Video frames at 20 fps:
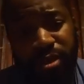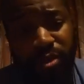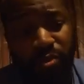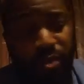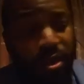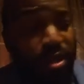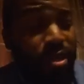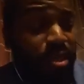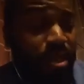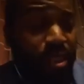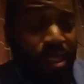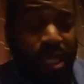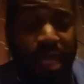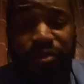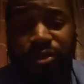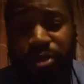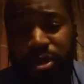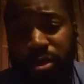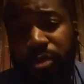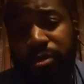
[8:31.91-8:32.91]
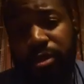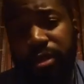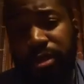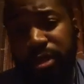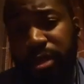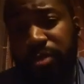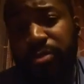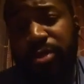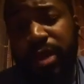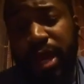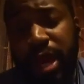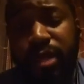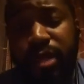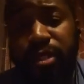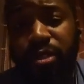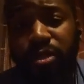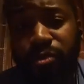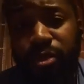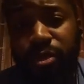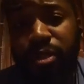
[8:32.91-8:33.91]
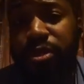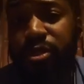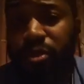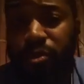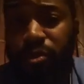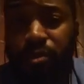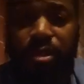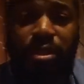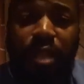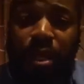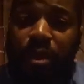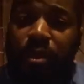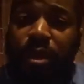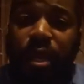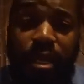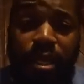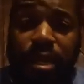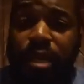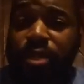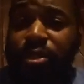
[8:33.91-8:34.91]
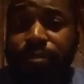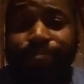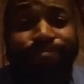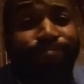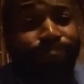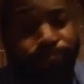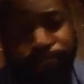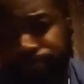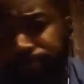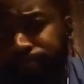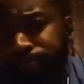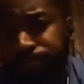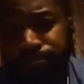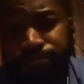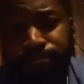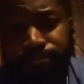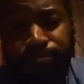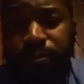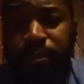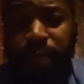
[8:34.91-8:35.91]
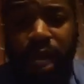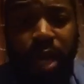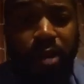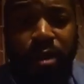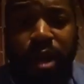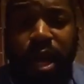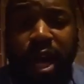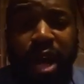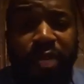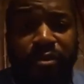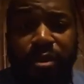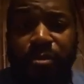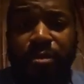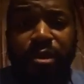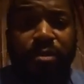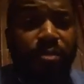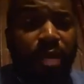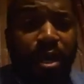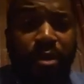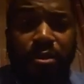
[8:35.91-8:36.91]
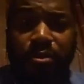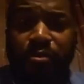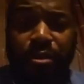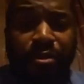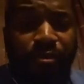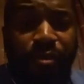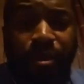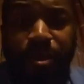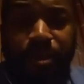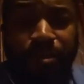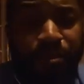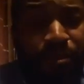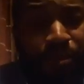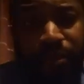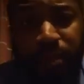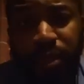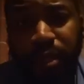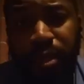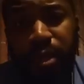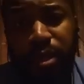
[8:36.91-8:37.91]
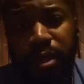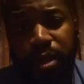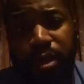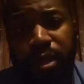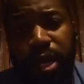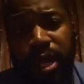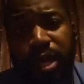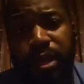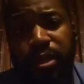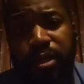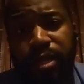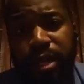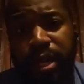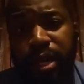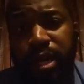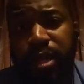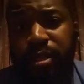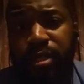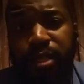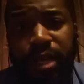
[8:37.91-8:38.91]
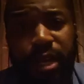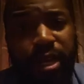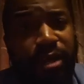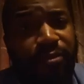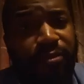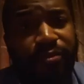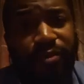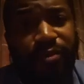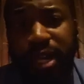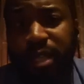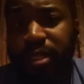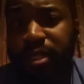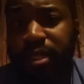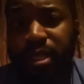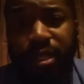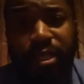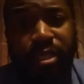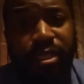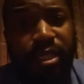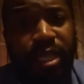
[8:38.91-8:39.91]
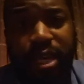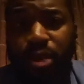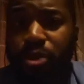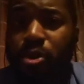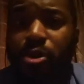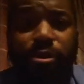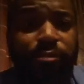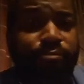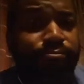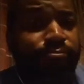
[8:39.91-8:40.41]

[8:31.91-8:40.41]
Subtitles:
And one of the things I've struggled with in the past was suicidal ideation. I don't hide from it. I don't run from it. I fight things head on.